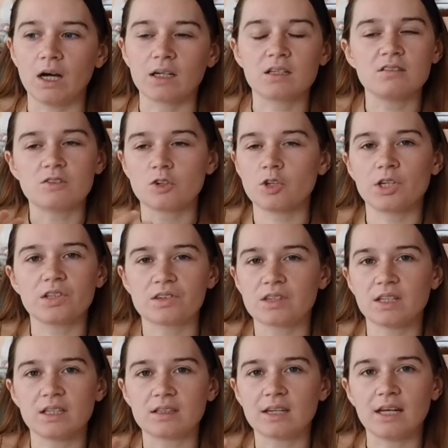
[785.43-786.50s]
Considering it's
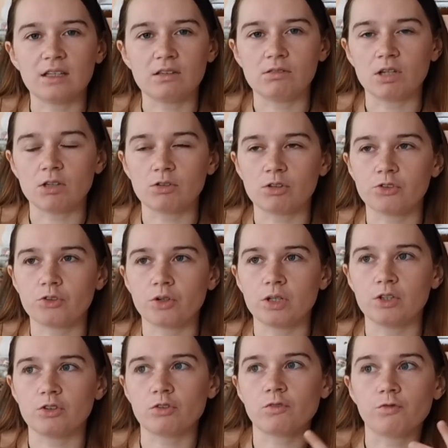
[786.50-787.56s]
like the 1800s, so I
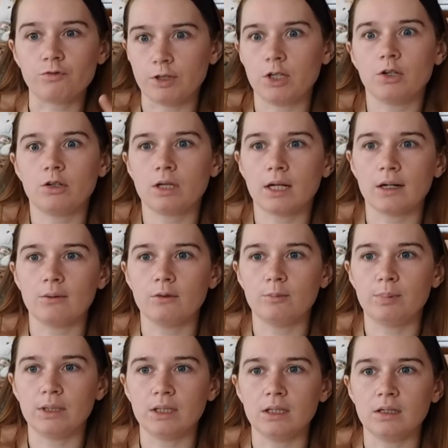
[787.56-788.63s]
just figured that it would
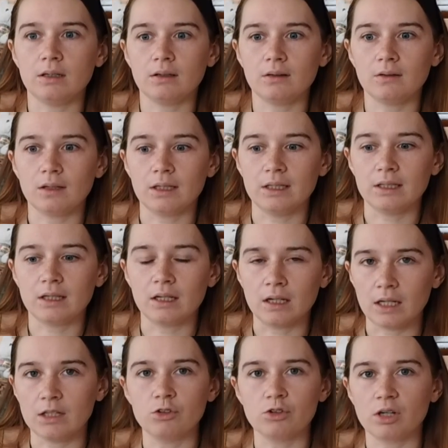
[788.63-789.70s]
be like a
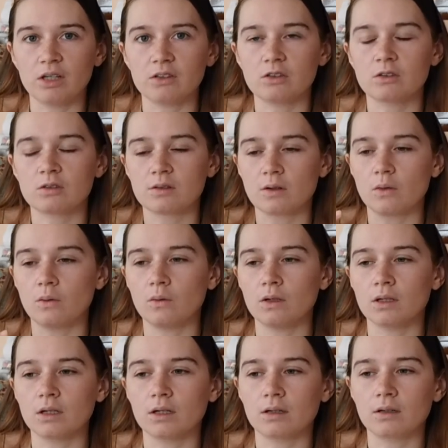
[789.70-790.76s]
night dress
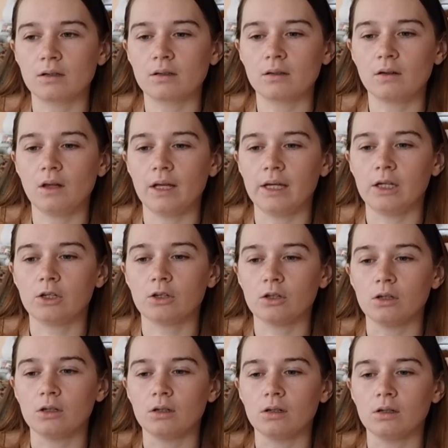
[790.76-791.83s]
or like
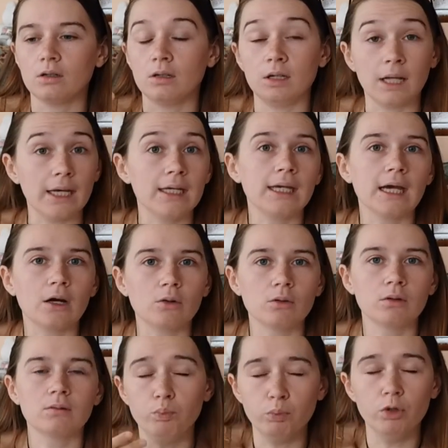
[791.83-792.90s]
her
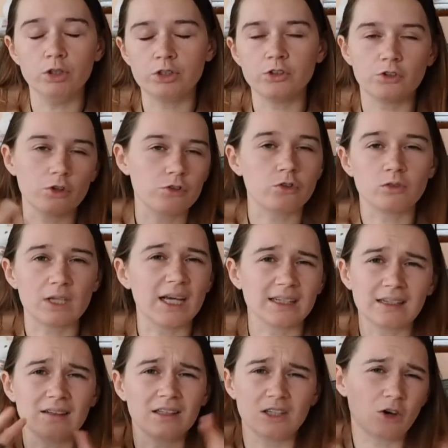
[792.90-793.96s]
nightgown, which is also
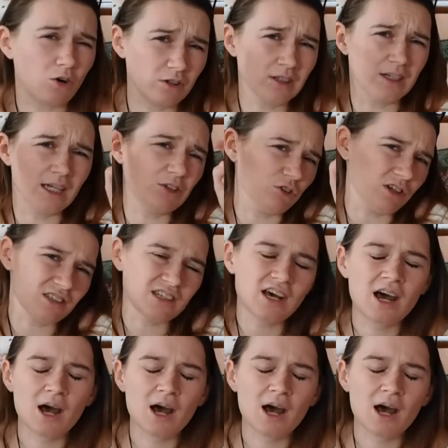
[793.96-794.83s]
technically called a night dress.